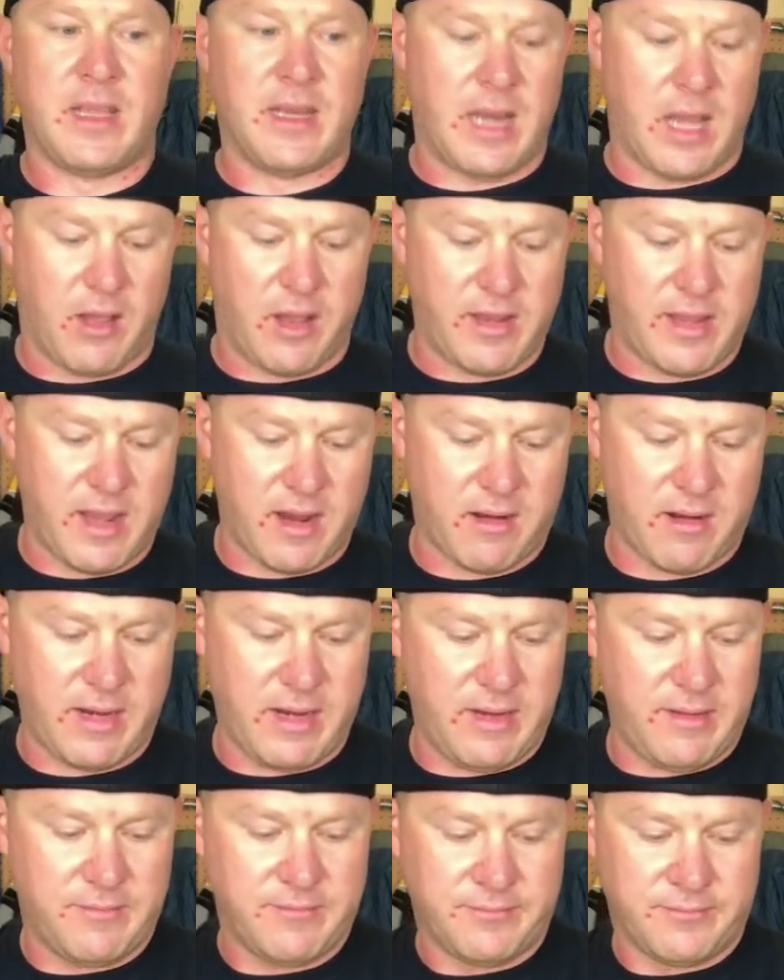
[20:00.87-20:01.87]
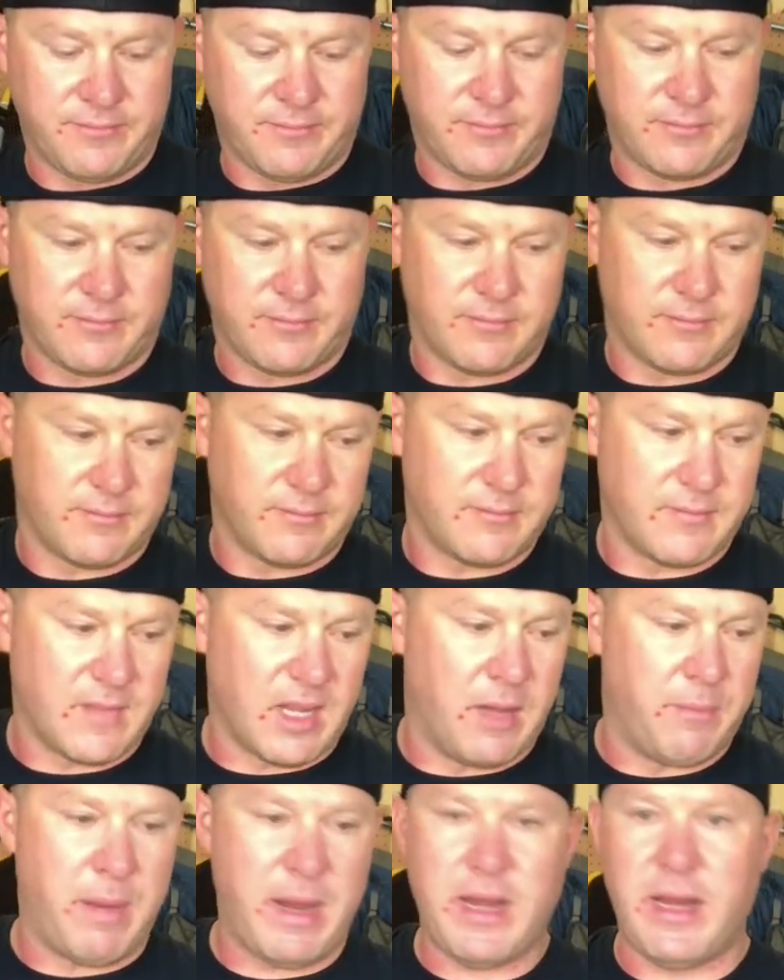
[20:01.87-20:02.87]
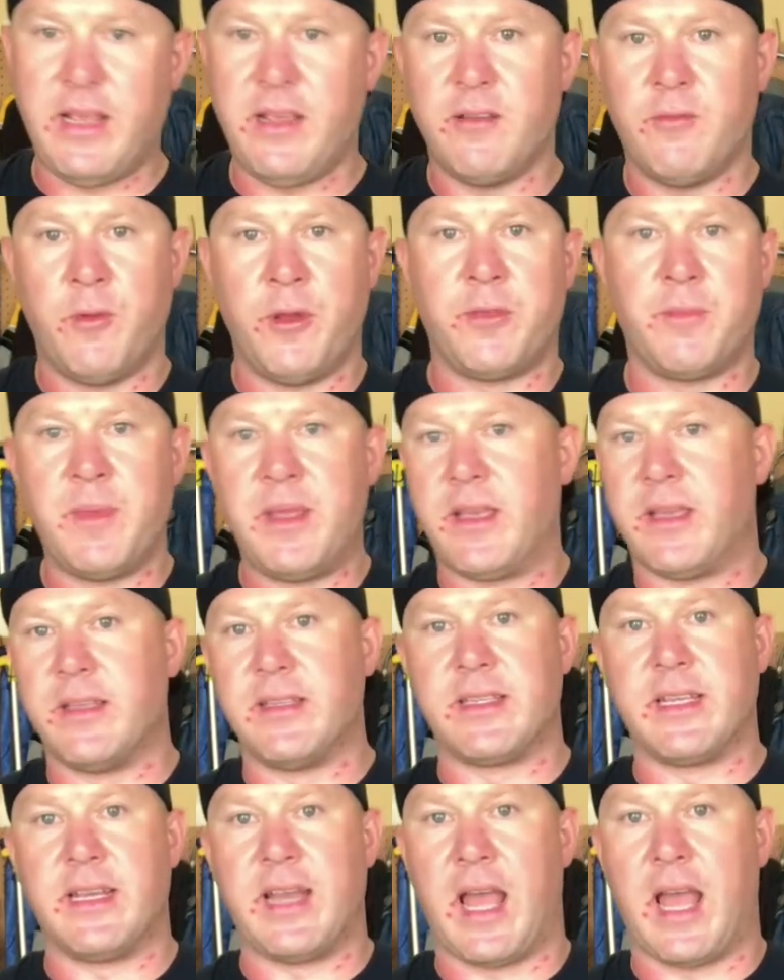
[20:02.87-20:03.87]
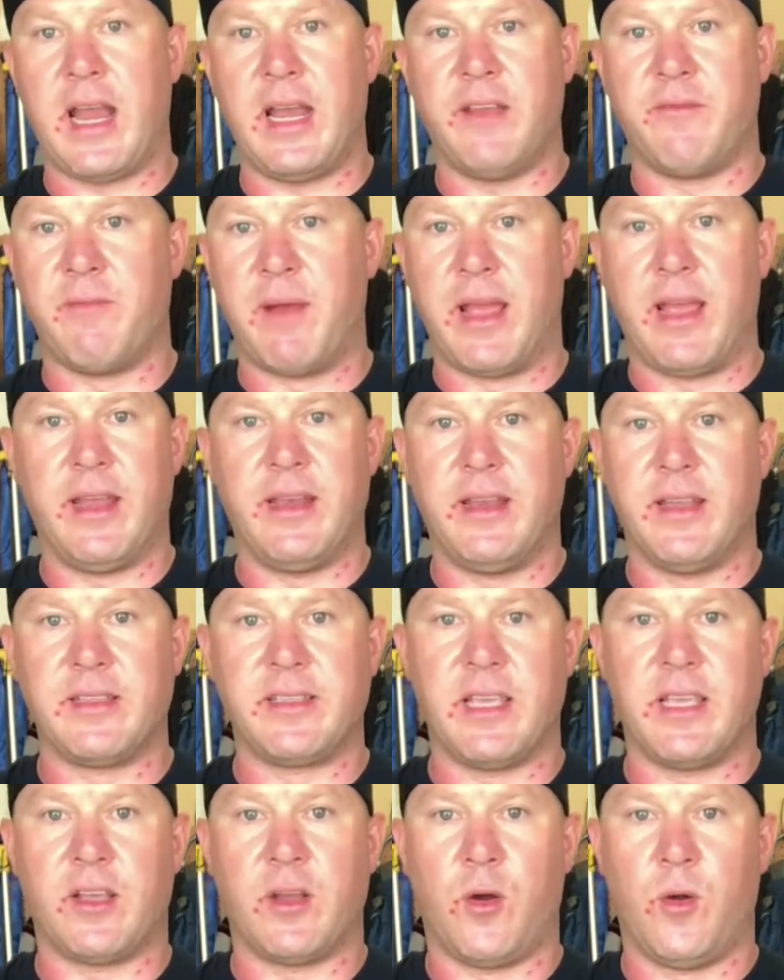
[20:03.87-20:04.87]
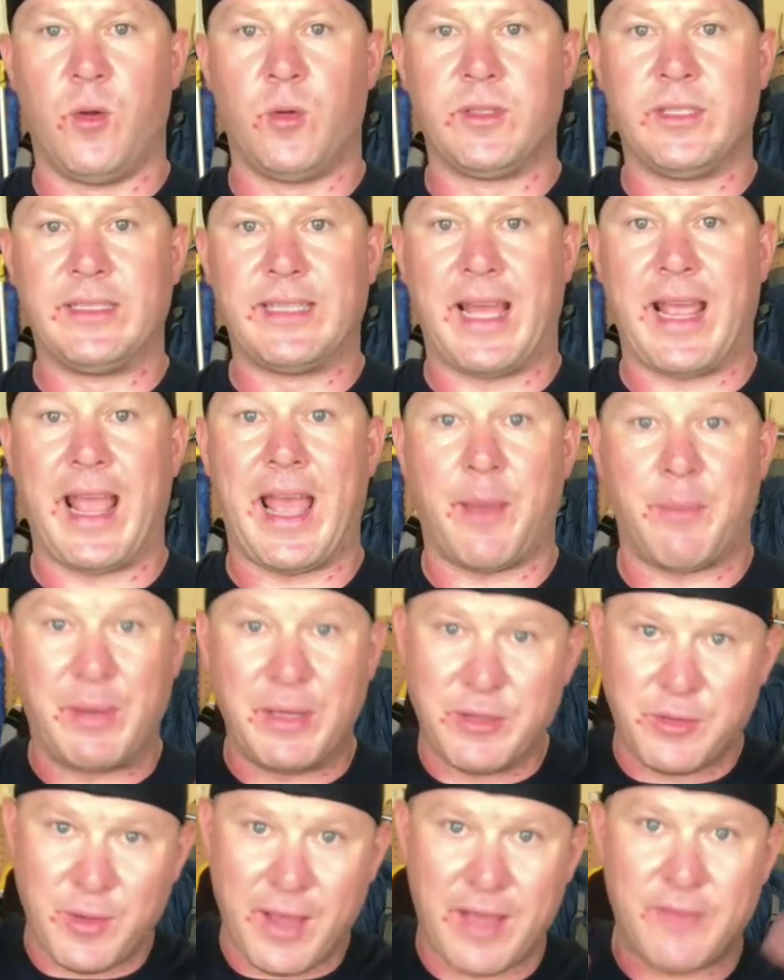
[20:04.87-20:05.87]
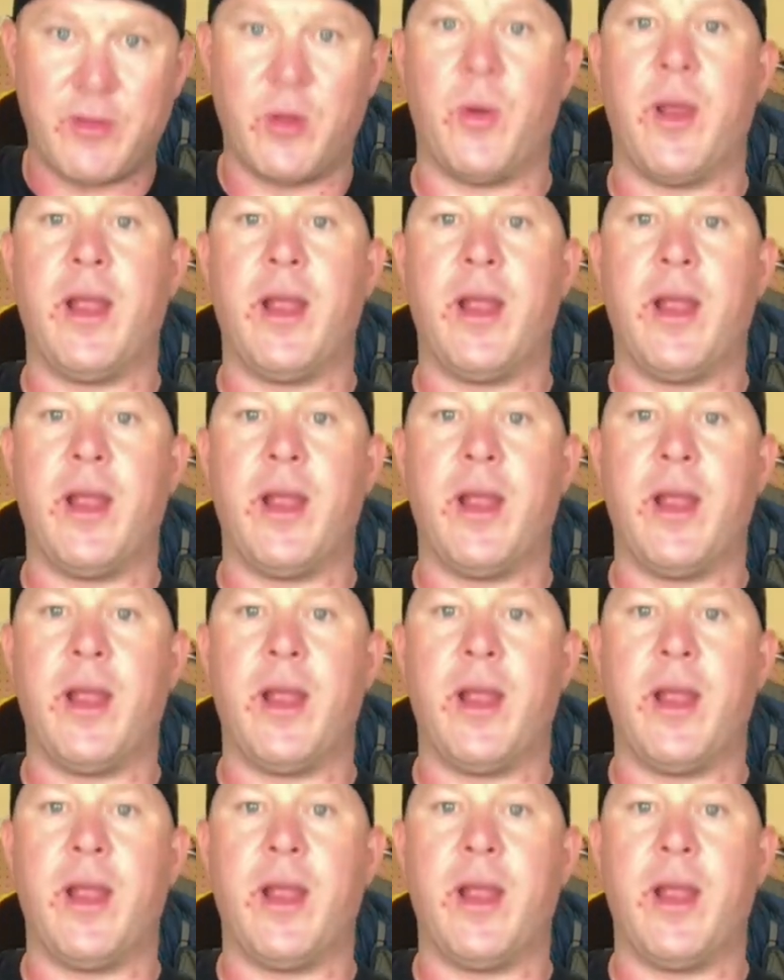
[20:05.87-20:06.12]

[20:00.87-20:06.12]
Now I carry a beanie with me because at night, if my head does get cold, I happen to have no